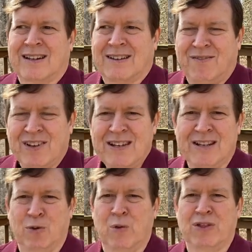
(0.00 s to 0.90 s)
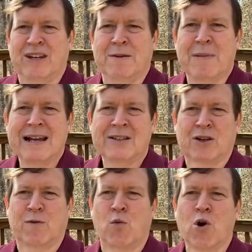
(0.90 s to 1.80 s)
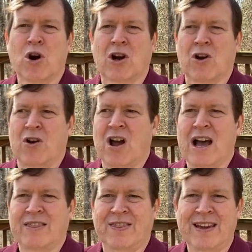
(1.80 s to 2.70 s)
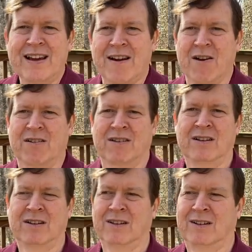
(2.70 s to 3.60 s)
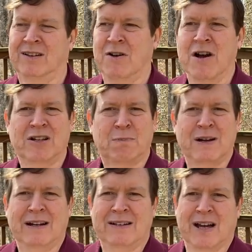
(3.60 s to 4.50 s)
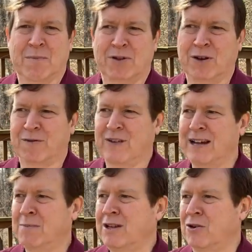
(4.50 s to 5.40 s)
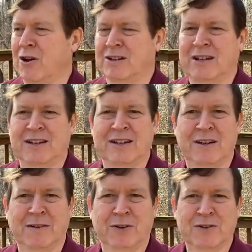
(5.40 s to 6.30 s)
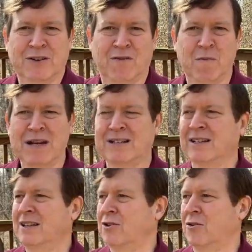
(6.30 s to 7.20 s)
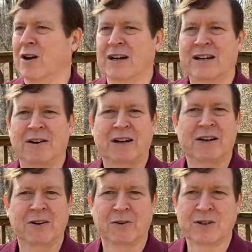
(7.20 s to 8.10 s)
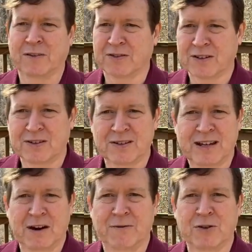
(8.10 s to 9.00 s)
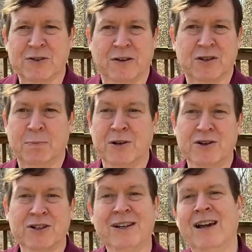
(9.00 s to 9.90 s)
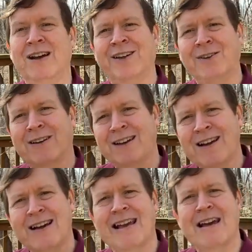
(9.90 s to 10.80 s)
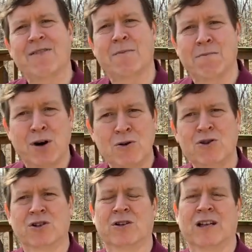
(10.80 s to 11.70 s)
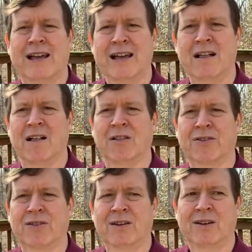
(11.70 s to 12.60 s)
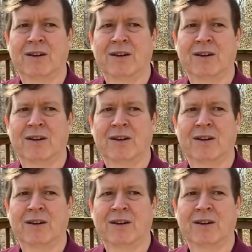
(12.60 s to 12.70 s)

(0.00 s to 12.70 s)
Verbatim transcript: convenient, when the demands of work are not there. You're not spending time with your family. You're not taking care of yourself mentally. You're not taking yourself care of yourself spiritually. You cannot have emotional health